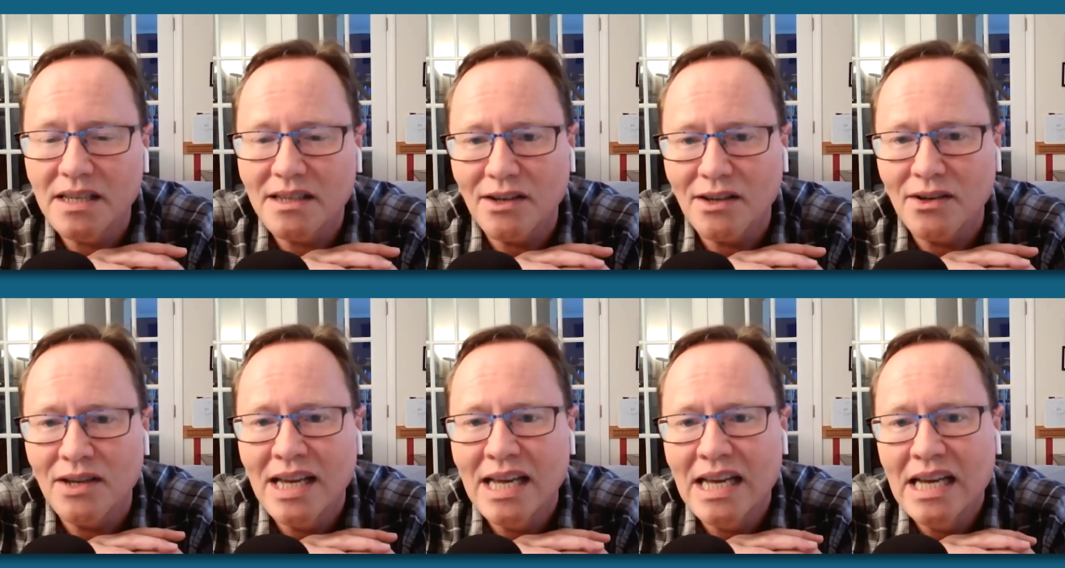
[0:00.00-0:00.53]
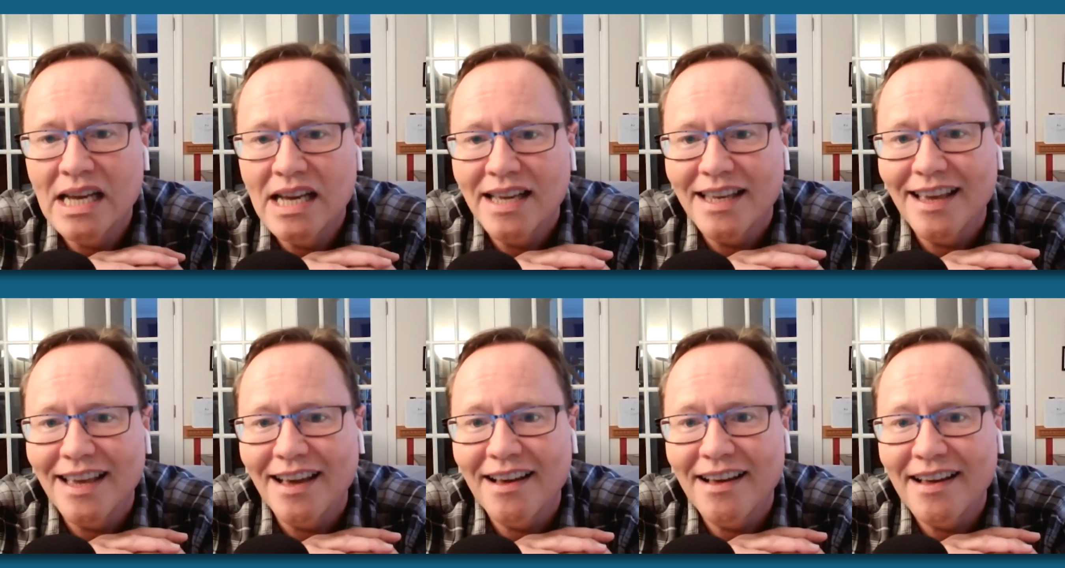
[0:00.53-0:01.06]
So
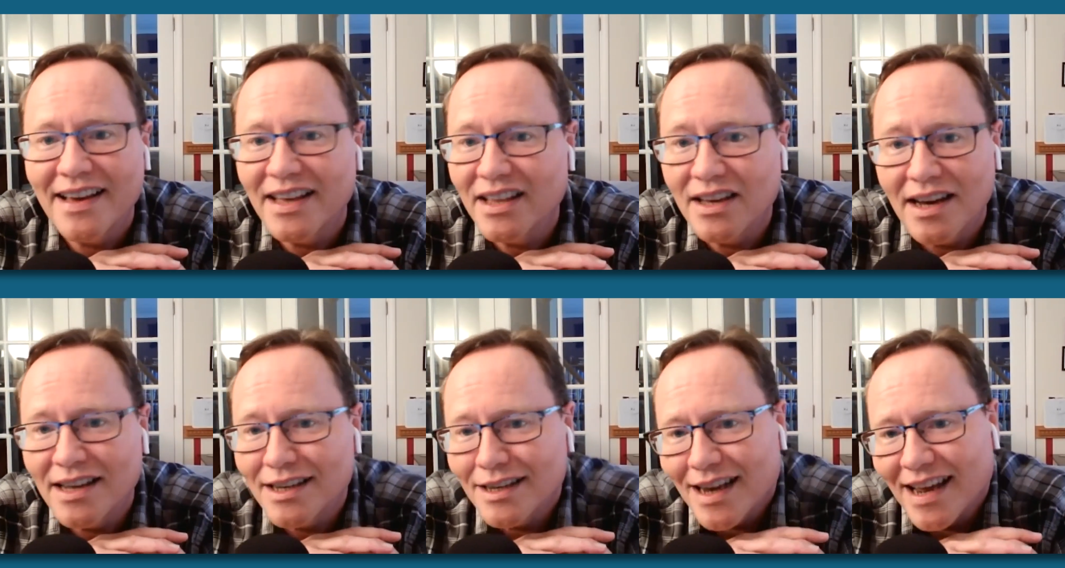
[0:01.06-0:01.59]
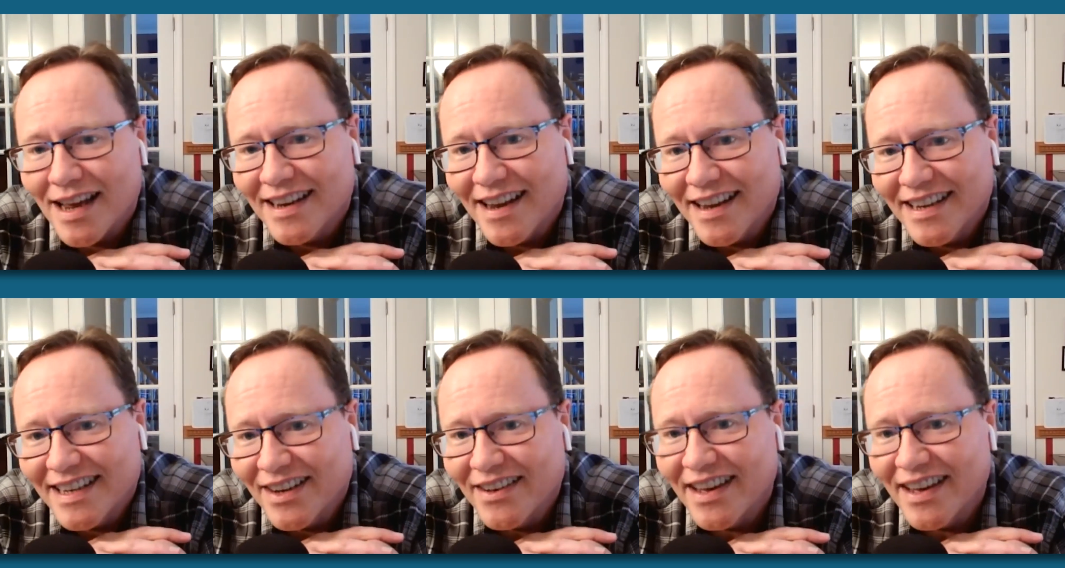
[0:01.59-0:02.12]
yeah, and
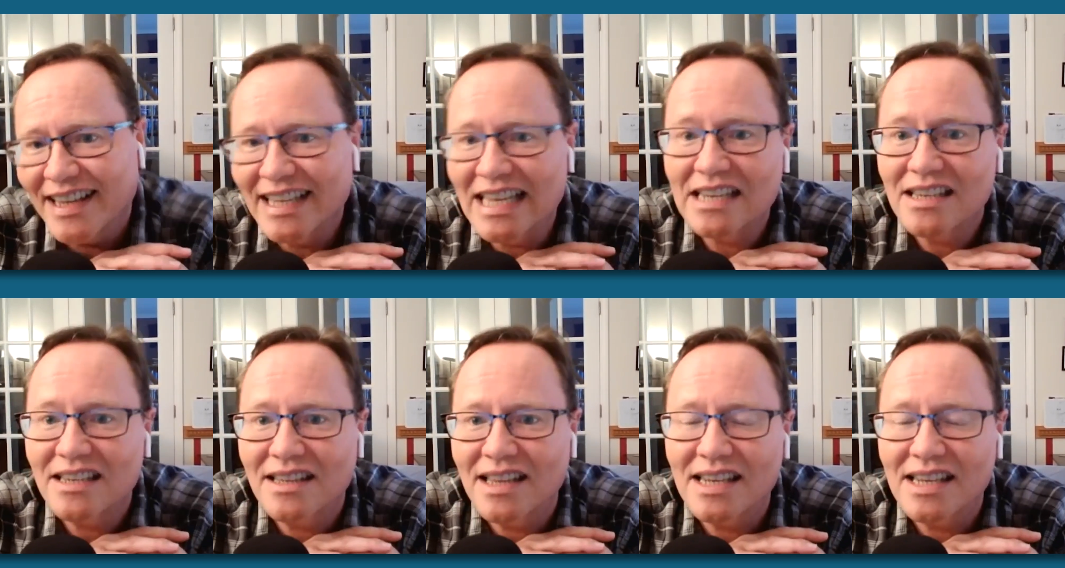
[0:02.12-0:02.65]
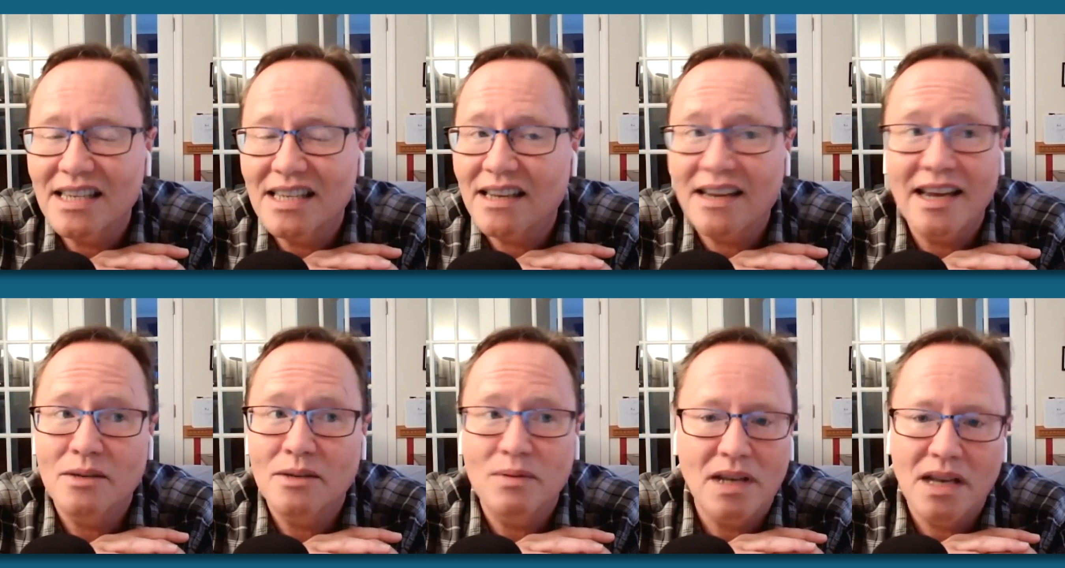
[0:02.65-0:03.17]
that's the
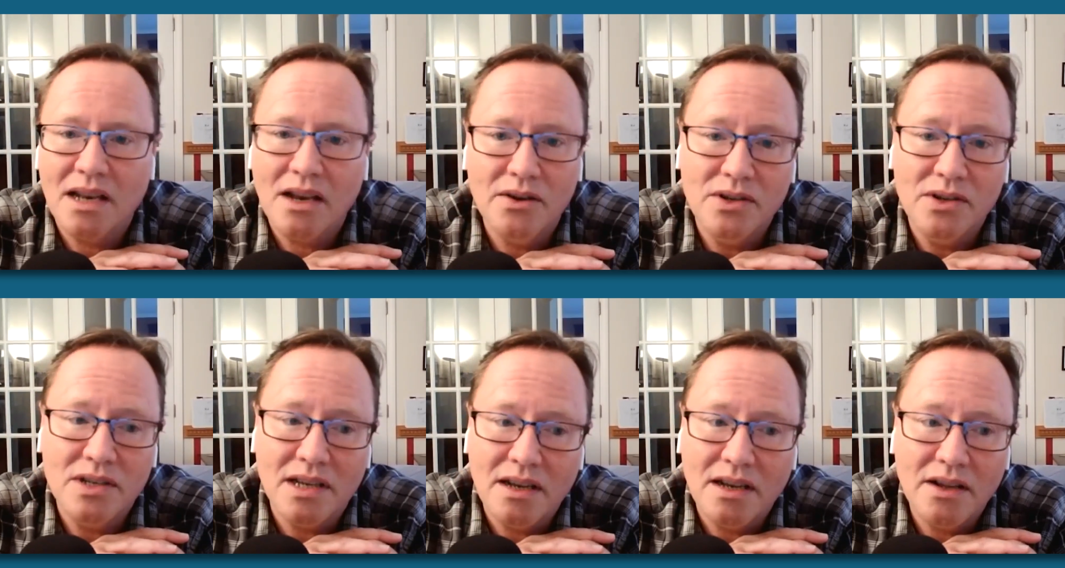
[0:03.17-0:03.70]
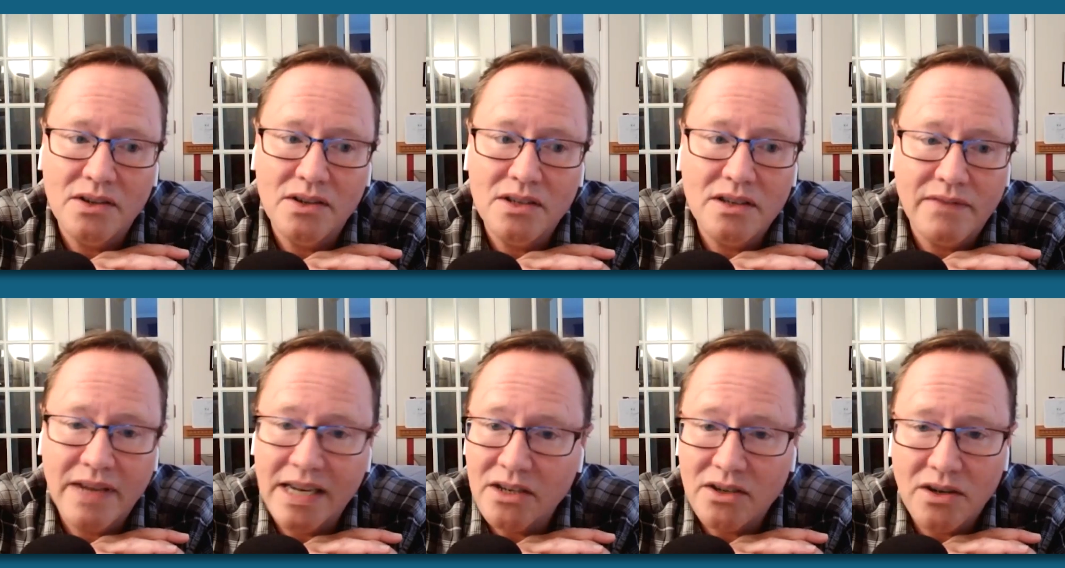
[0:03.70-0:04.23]
case with loads and loads
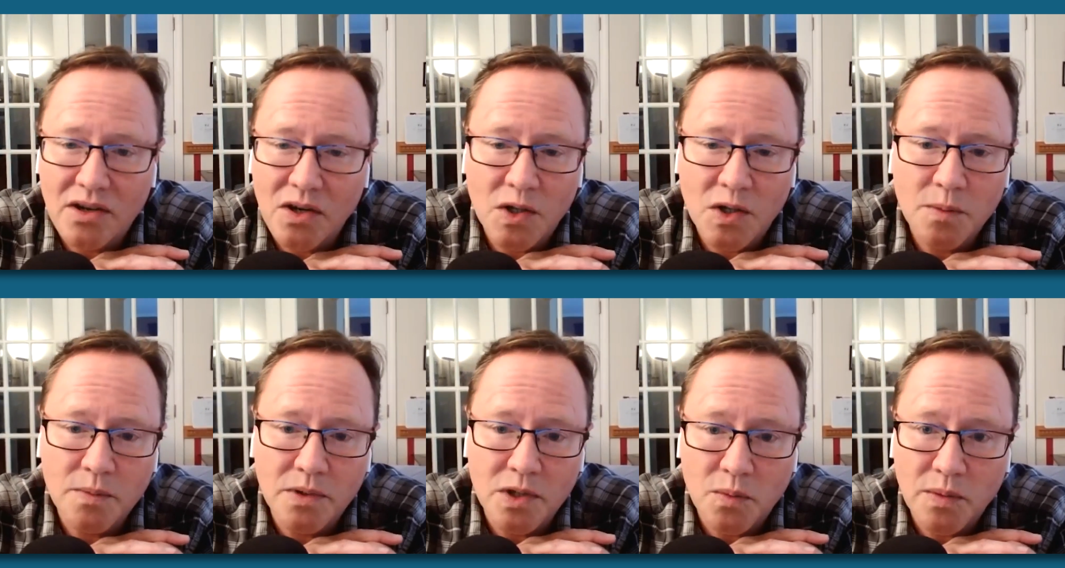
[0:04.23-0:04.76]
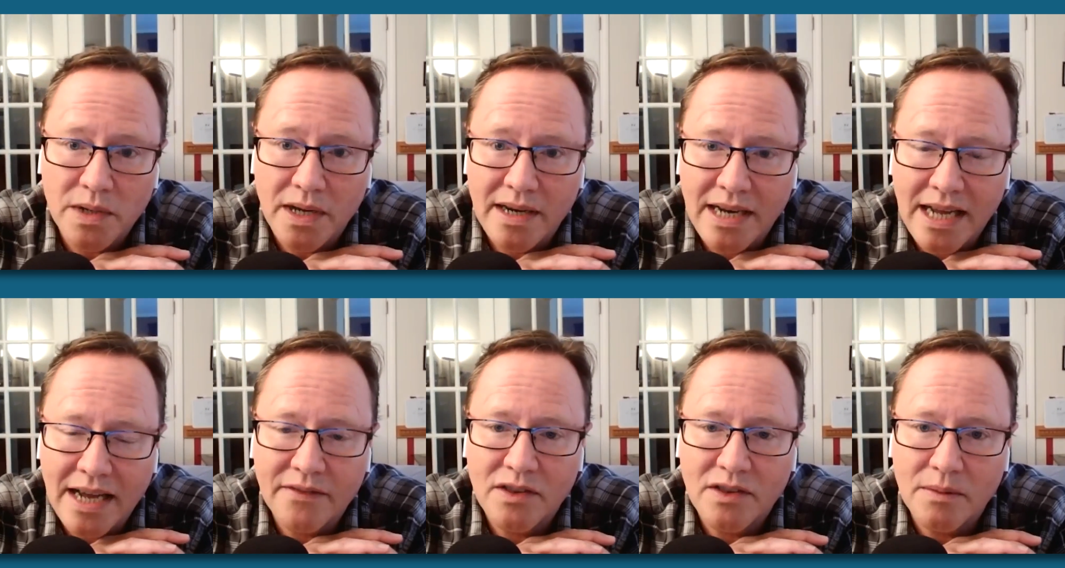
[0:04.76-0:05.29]
of ancient gospels. We
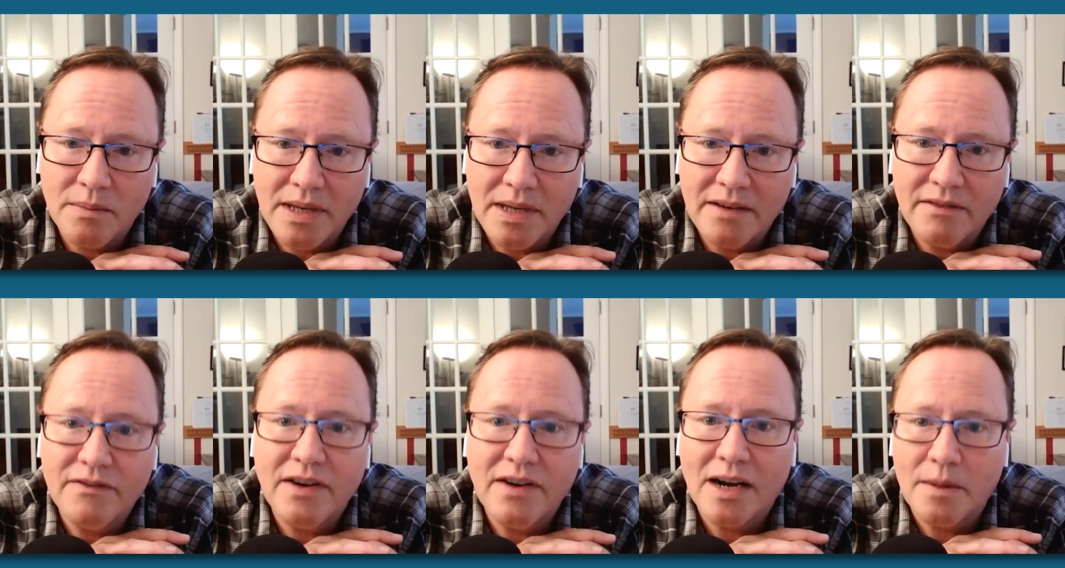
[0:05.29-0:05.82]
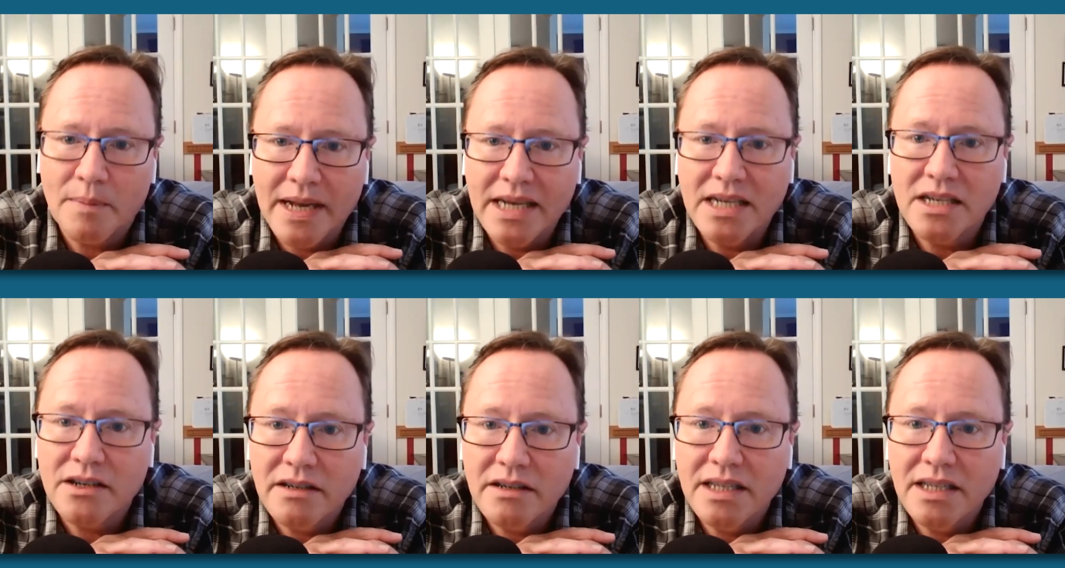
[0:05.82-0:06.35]
only have them in
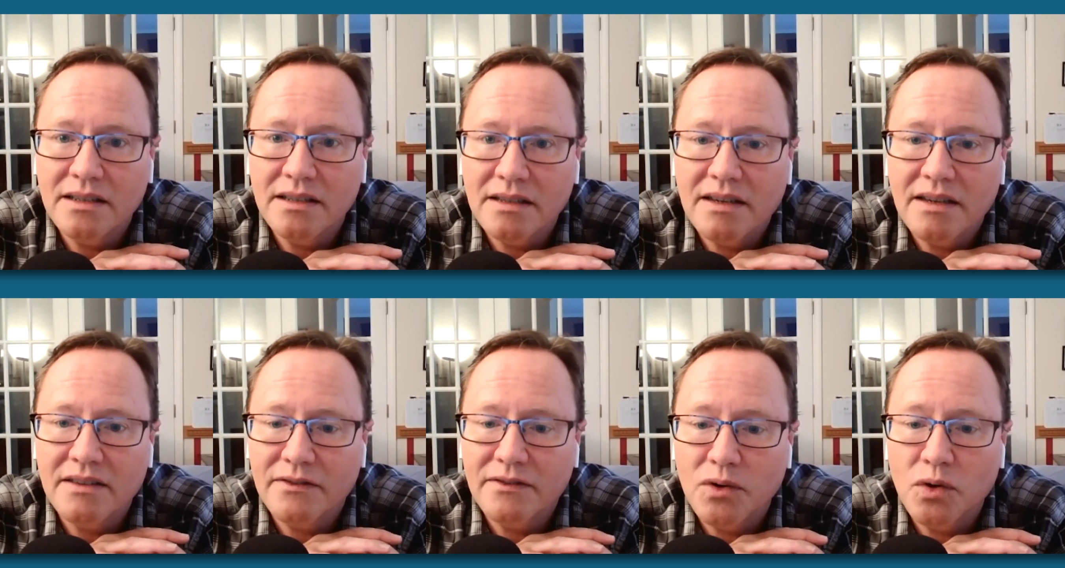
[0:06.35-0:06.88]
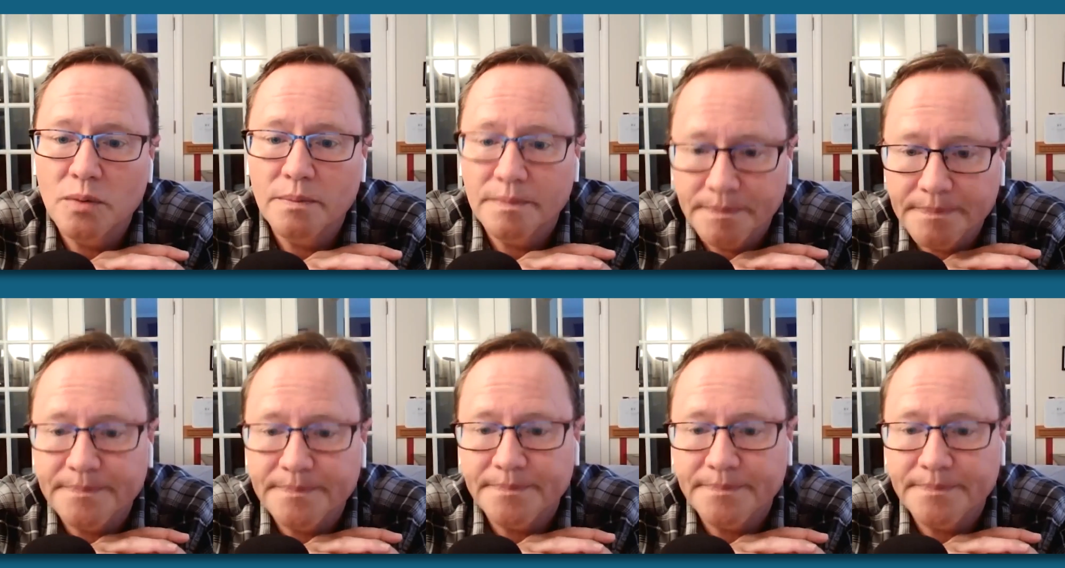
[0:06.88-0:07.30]
fragmentary form.